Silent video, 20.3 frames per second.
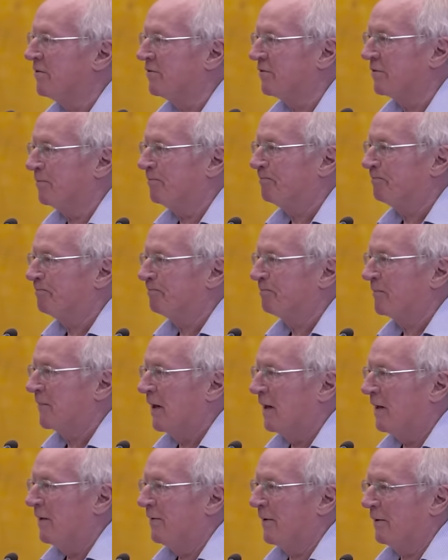East.
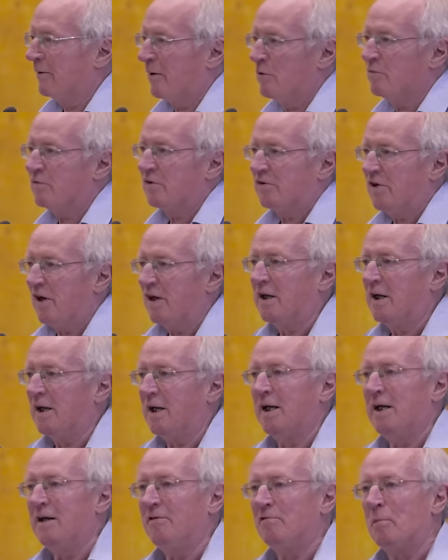They're
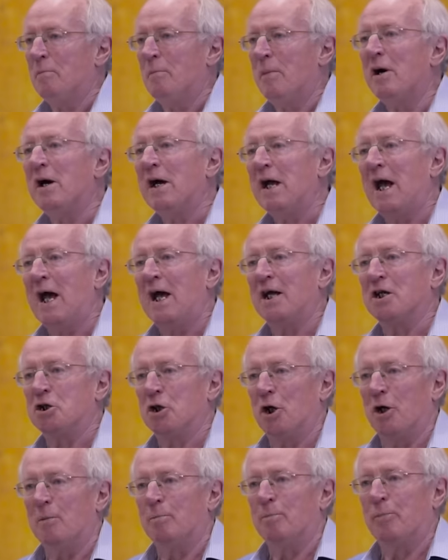overtaking even my
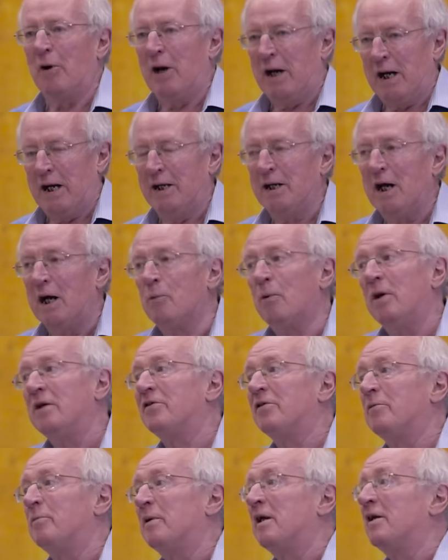agile brain. I
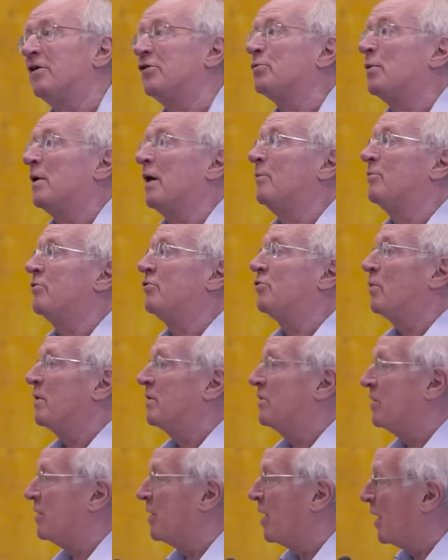went to the Middle East when I was
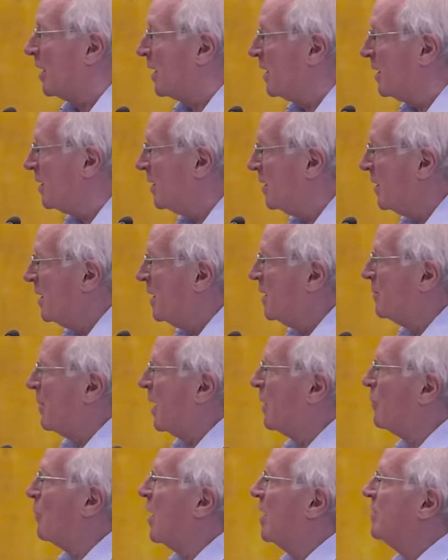29.
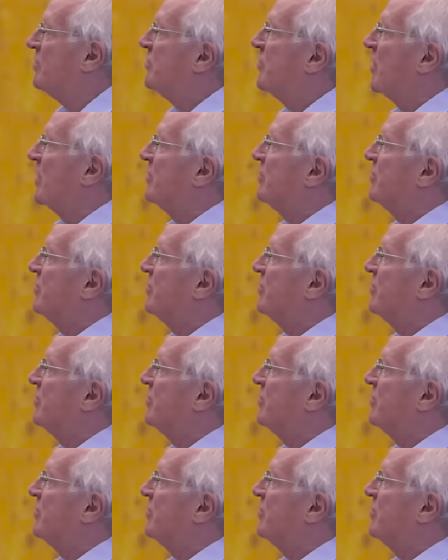My wife still